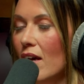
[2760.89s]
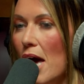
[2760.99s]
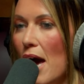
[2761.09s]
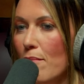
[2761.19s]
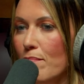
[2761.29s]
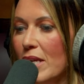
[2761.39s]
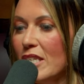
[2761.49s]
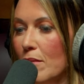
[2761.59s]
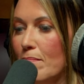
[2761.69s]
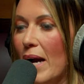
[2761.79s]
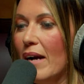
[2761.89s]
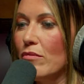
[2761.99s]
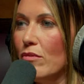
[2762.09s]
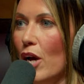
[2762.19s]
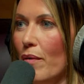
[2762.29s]
But it's about
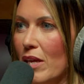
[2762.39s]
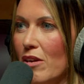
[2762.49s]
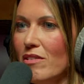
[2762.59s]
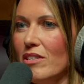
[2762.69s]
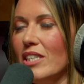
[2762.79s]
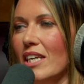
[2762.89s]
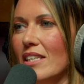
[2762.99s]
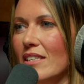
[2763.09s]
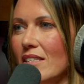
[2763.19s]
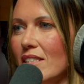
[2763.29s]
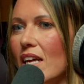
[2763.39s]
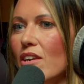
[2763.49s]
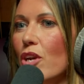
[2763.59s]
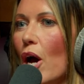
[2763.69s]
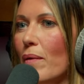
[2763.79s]
knowing your audience
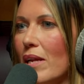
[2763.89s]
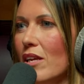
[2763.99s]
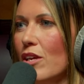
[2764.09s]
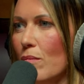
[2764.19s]
and knowing your